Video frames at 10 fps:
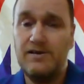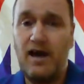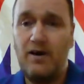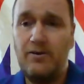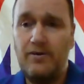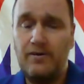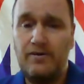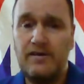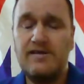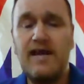So,
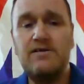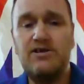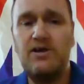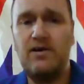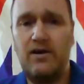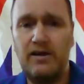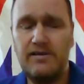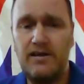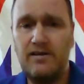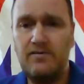it's down to you
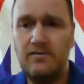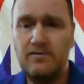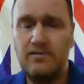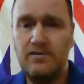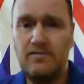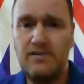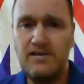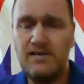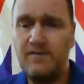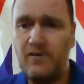guys now.
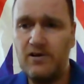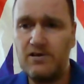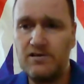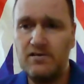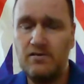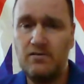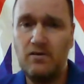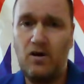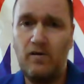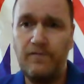This is the first
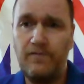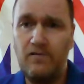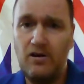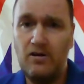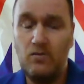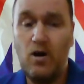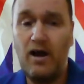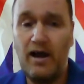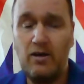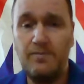of
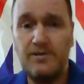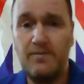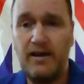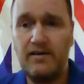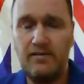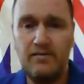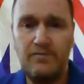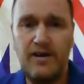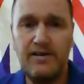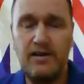what I hope to make
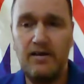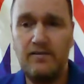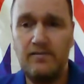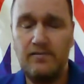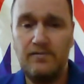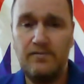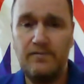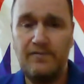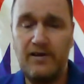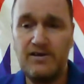regular
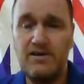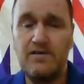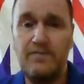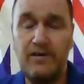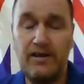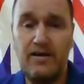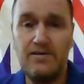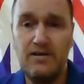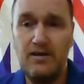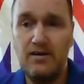features of
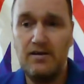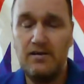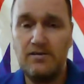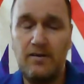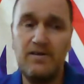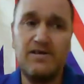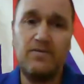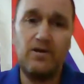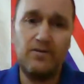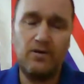videos. Trouble is,
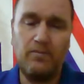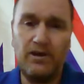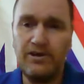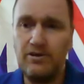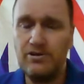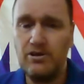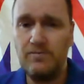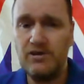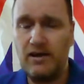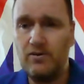I've got my
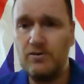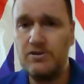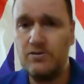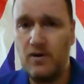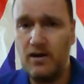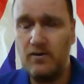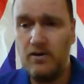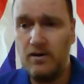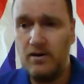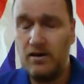YouTube channels as
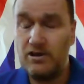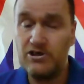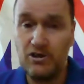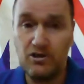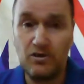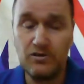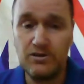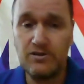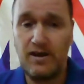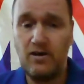well. I should
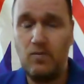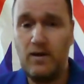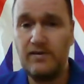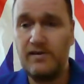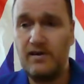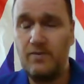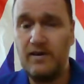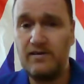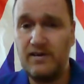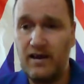concentrate on one thing
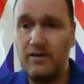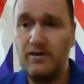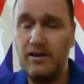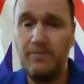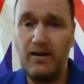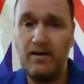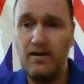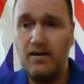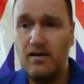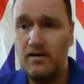and one thing only, but